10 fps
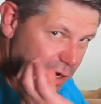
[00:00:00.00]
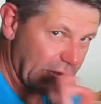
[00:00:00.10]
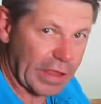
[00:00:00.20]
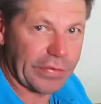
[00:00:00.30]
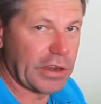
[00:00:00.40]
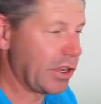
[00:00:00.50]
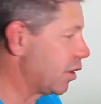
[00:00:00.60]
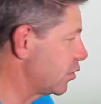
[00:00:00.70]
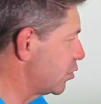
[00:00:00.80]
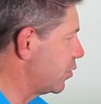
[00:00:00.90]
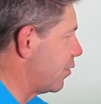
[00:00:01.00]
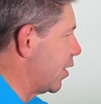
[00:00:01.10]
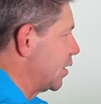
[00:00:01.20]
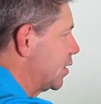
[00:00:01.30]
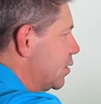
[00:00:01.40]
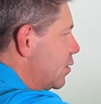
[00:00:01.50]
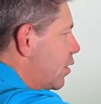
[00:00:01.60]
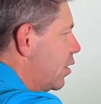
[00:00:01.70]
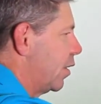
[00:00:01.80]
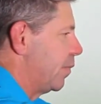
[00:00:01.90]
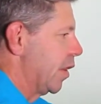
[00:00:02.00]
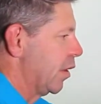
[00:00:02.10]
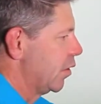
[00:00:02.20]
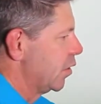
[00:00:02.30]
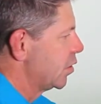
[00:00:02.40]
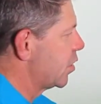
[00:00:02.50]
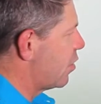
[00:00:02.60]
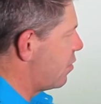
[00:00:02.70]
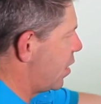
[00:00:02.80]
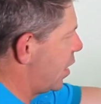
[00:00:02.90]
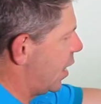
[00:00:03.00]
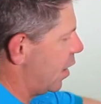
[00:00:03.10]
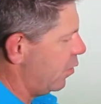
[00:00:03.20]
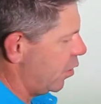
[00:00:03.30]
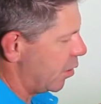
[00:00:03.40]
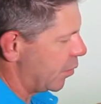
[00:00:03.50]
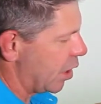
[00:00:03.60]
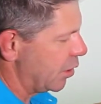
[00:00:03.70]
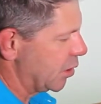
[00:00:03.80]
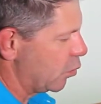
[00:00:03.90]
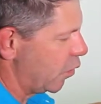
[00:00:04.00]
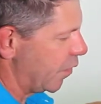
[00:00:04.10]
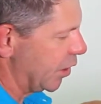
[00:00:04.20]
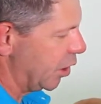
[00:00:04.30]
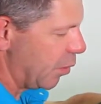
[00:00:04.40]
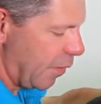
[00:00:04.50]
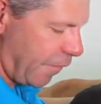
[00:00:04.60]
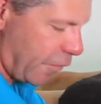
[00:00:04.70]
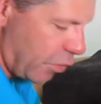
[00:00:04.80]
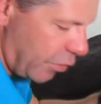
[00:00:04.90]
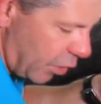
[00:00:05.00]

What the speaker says: let the needle do the rest. All right, so now I'm going to move a little bit further